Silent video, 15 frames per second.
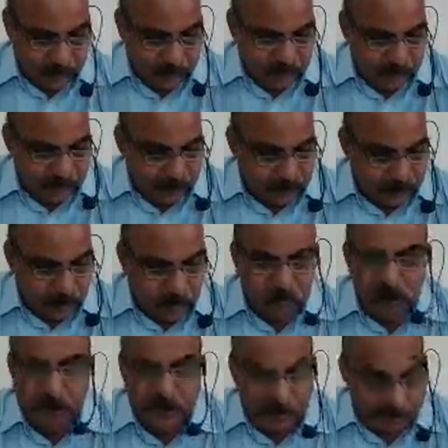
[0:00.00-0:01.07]
So one
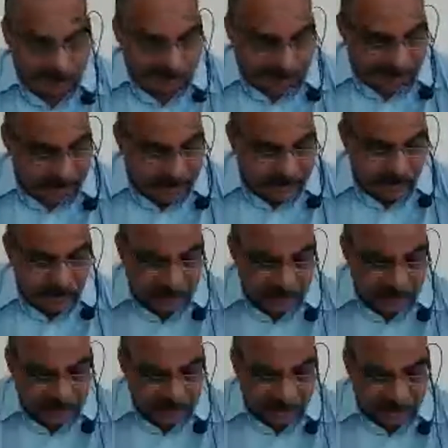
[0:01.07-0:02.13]
is bent. What is
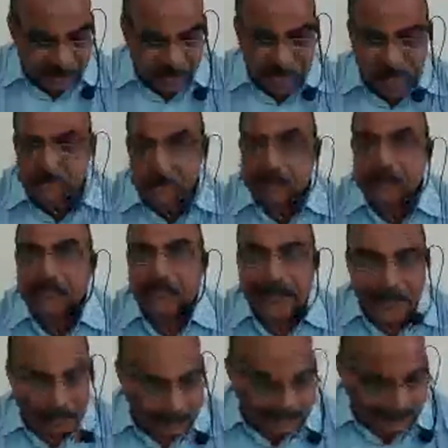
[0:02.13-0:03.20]
bent? Bend
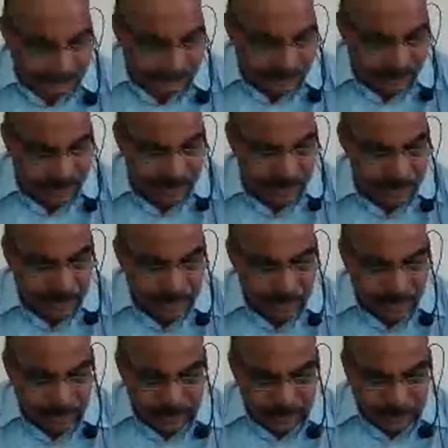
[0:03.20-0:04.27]
is actually
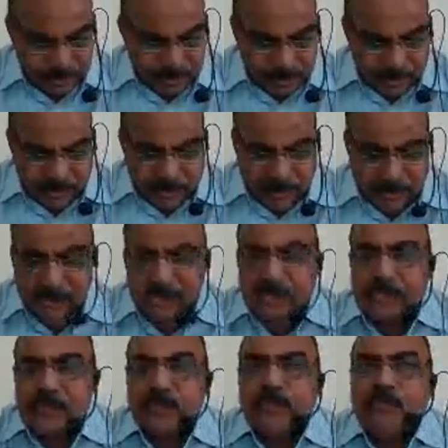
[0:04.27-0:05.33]

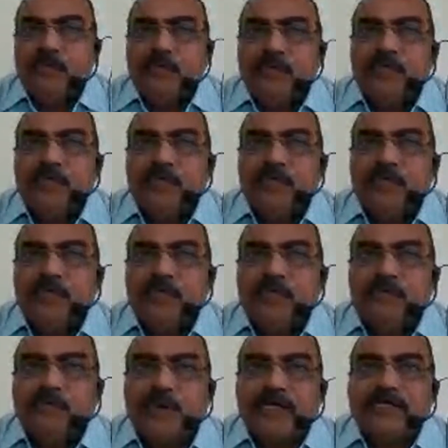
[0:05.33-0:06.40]
to fasten
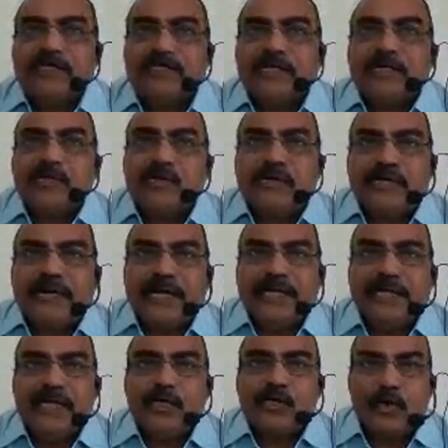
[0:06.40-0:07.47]
or tie a rope
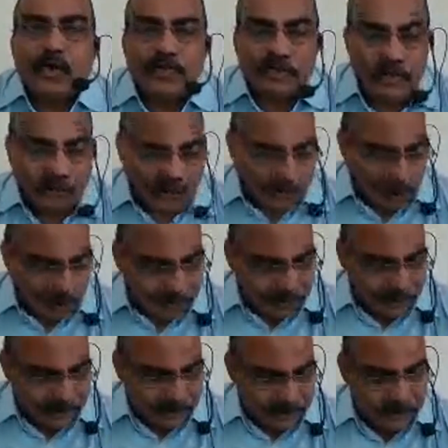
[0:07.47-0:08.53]
to an object.
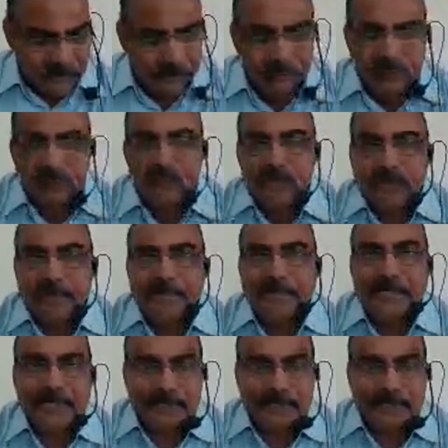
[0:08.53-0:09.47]
We use a bent.